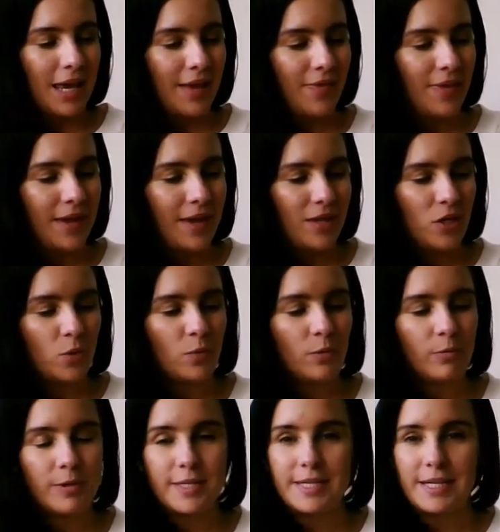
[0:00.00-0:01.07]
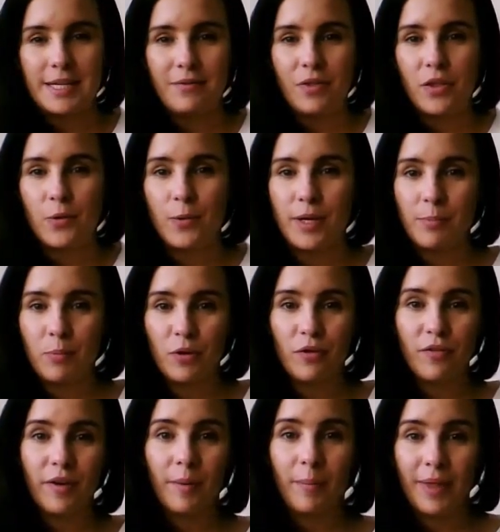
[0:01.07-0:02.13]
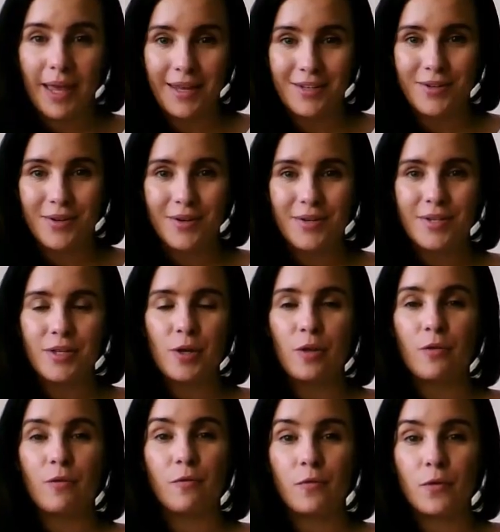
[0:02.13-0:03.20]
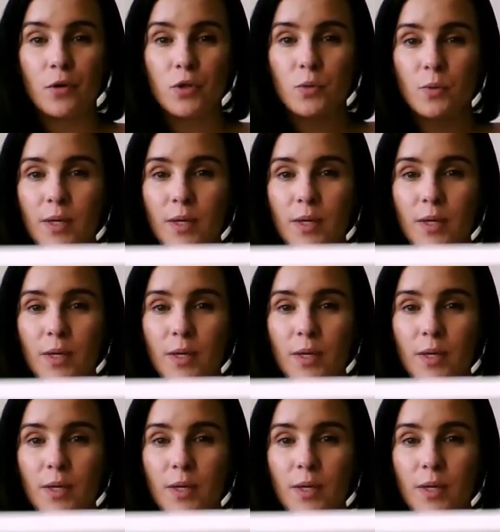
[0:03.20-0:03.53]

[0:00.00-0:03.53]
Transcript: And then you will receive three perfect planters. So the first